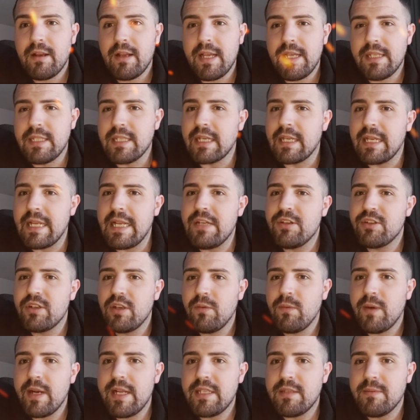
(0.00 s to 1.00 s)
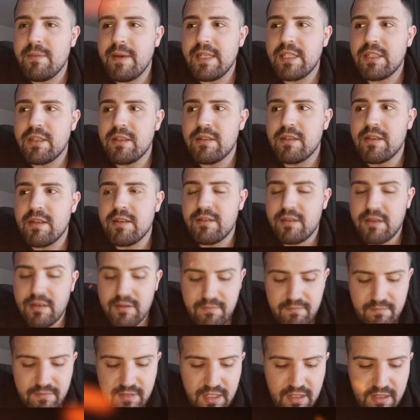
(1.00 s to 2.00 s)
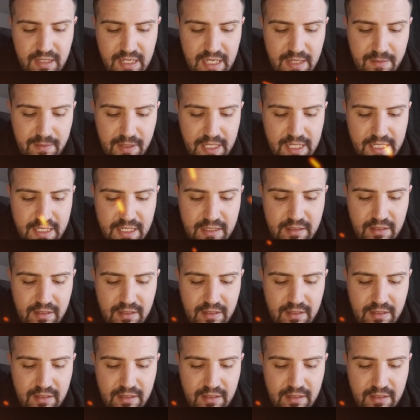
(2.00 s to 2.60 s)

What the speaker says: it's like an interesting way to make to think about this.